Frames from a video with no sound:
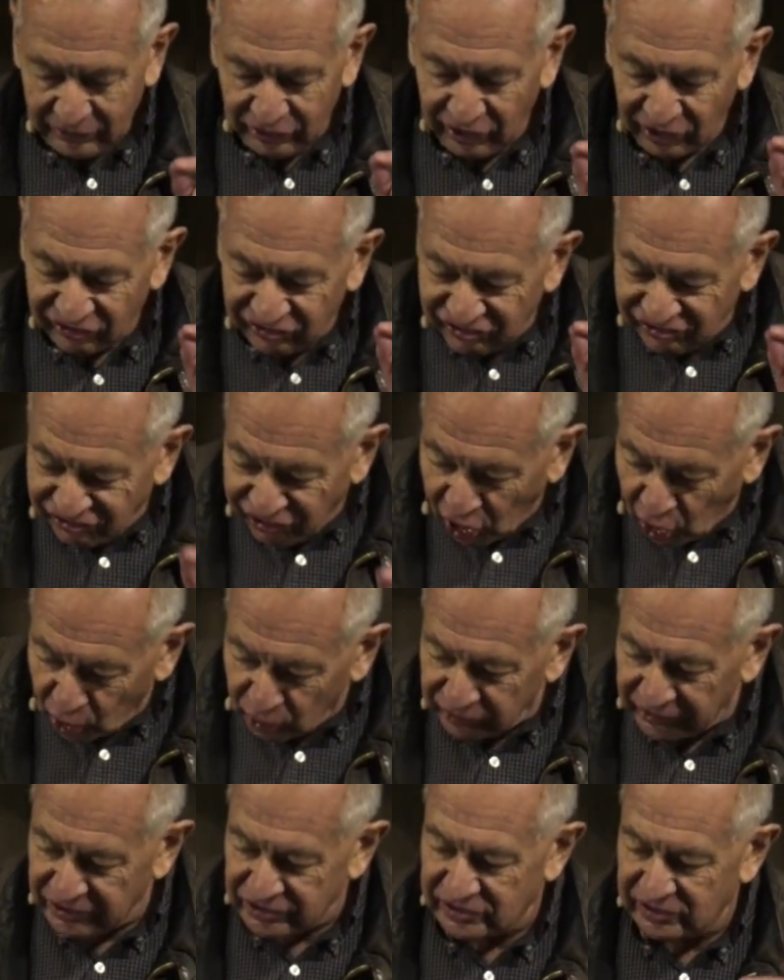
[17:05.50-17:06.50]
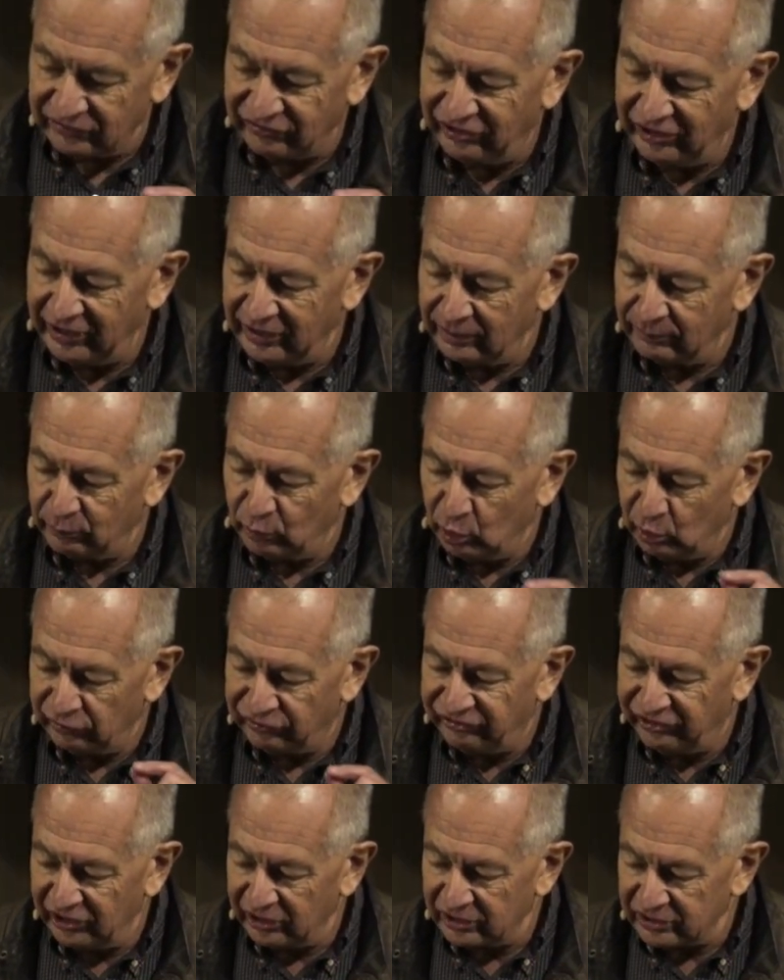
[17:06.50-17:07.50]
the fullness of him who
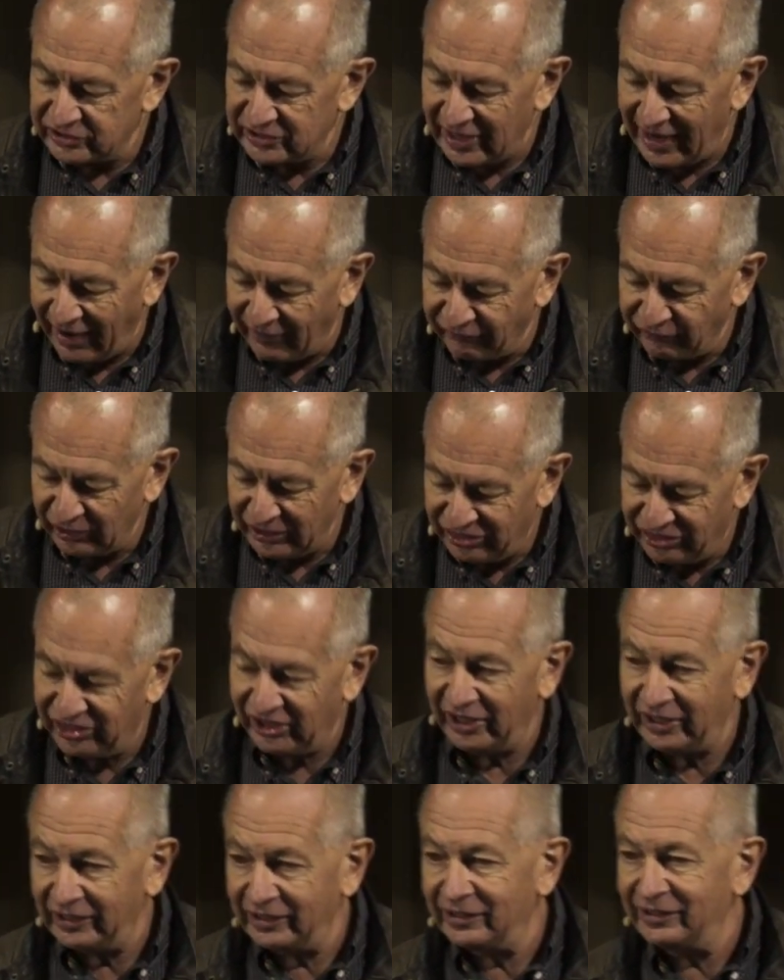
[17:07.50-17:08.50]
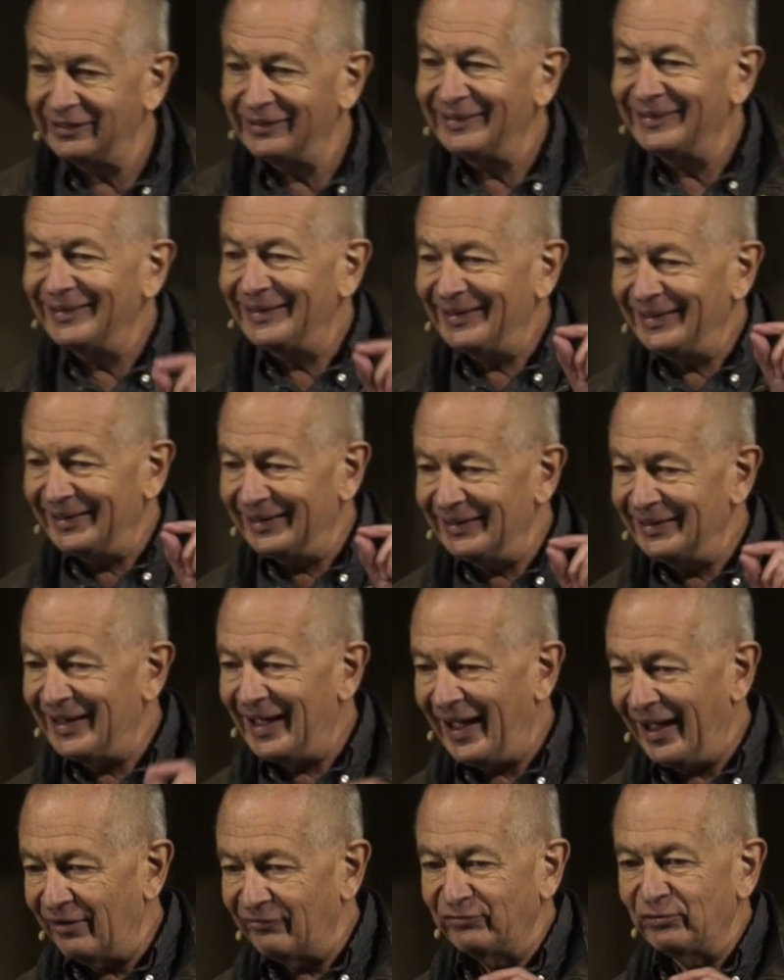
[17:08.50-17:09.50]
fills everything in
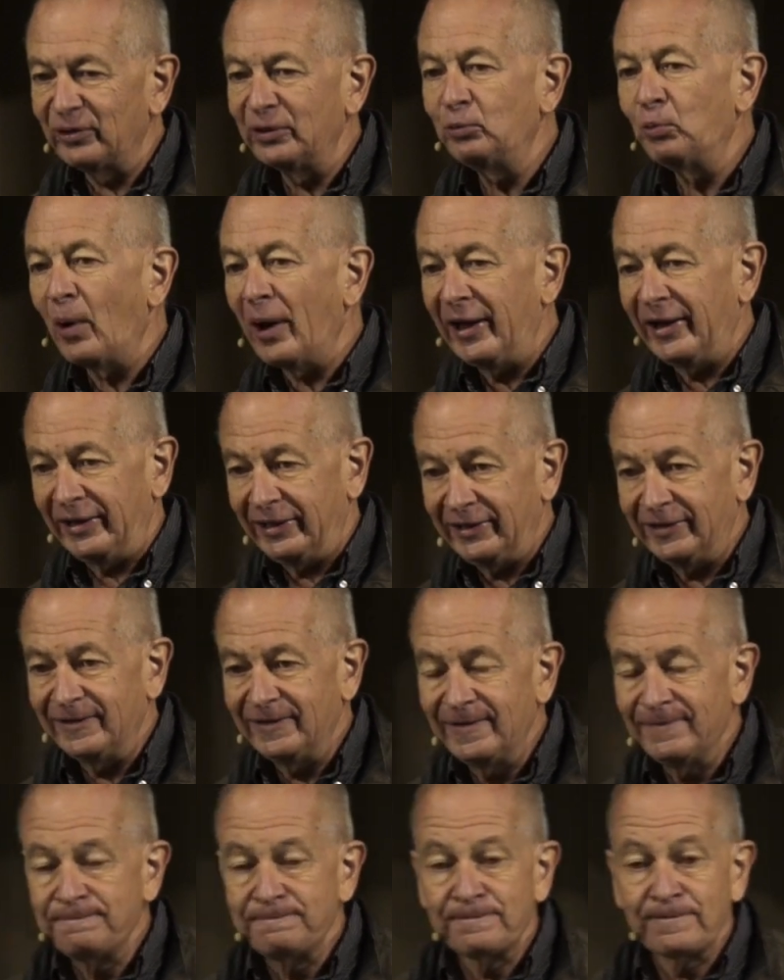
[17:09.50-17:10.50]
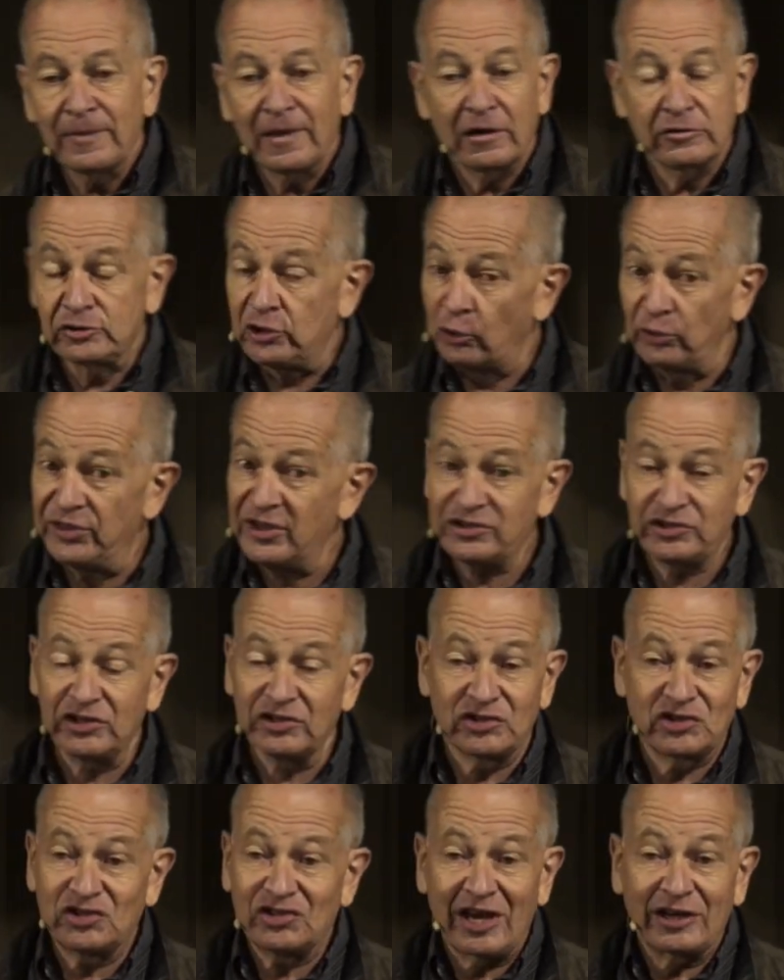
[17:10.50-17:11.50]
every way." So this is
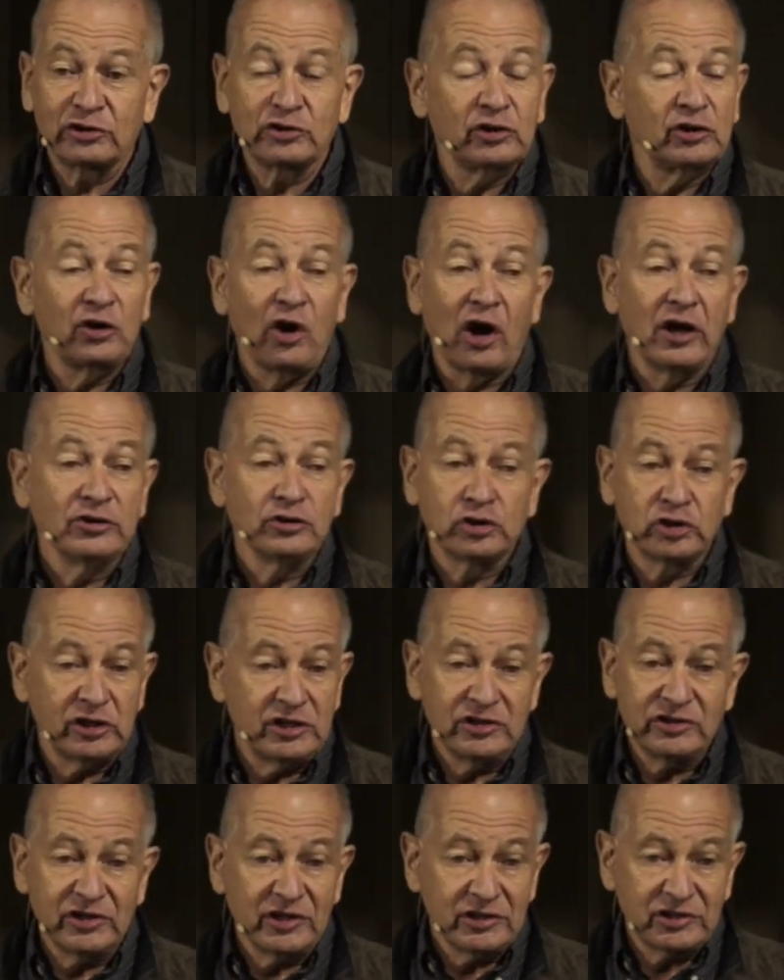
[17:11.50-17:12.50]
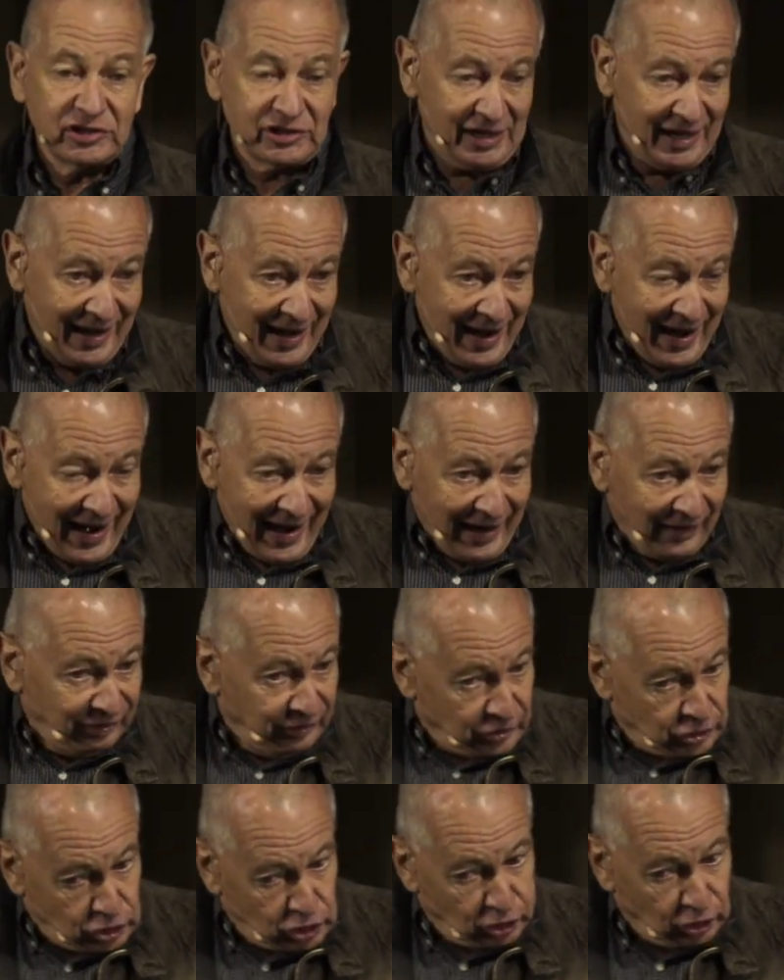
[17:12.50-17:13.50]
centered on Jesus, and the
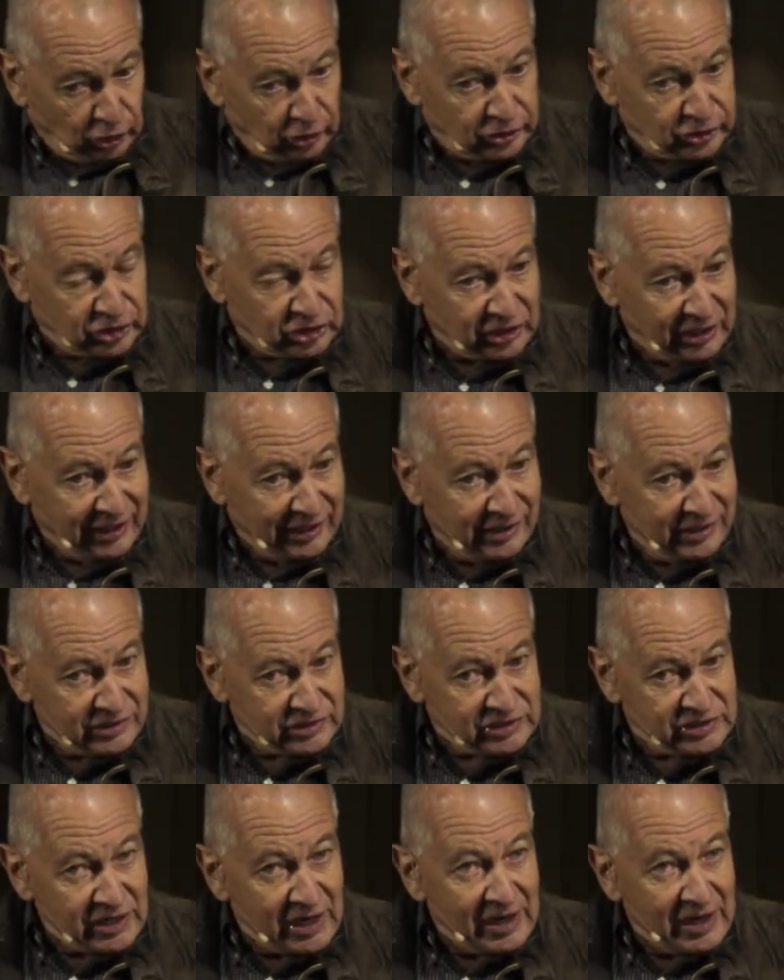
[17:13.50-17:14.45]
church is